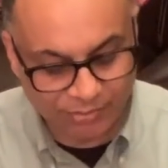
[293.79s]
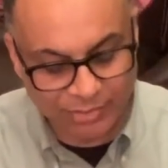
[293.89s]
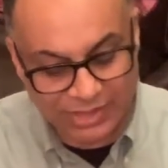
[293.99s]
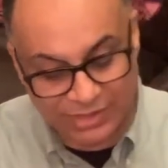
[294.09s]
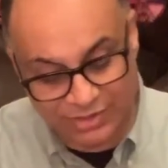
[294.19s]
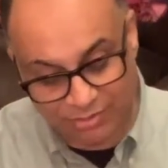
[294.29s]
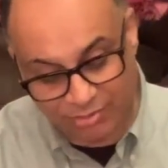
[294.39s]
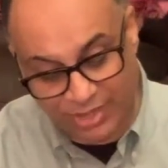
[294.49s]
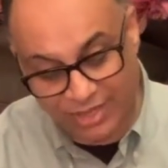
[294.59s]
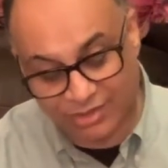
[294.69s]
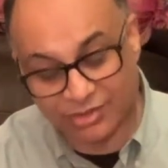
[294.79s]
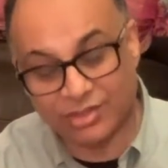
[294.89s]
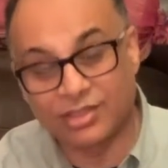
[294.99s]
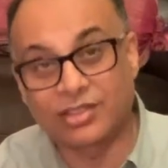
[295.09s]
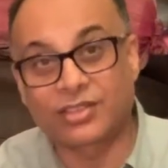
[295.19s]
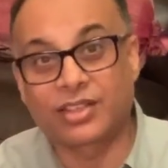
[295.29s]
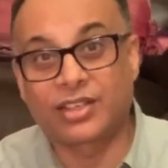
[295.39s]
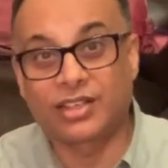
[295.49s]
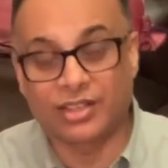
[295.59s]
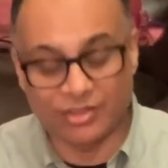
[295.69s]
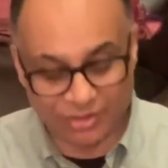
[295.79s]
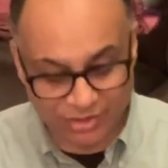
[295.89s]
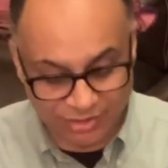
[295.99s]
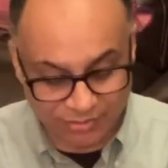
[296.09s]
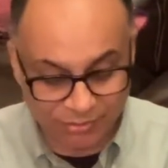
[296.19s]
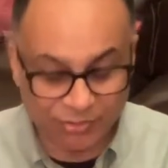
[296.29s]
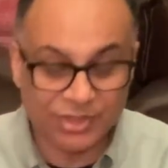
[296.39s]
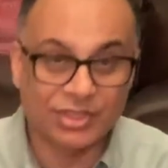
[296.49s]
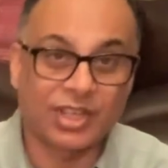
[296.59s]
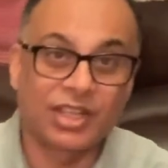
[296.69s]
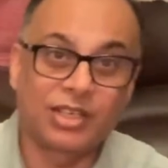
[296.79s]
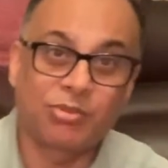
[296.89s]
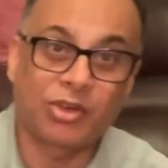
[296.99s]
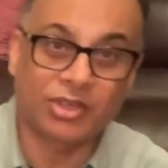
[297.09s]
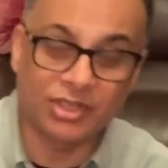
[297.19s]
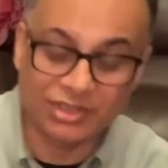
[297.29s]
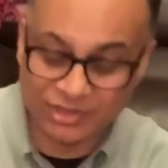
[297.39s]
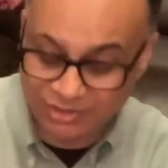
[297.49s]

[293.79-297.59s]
but it's compact on the other side. Like, okay, it will fit any pocket.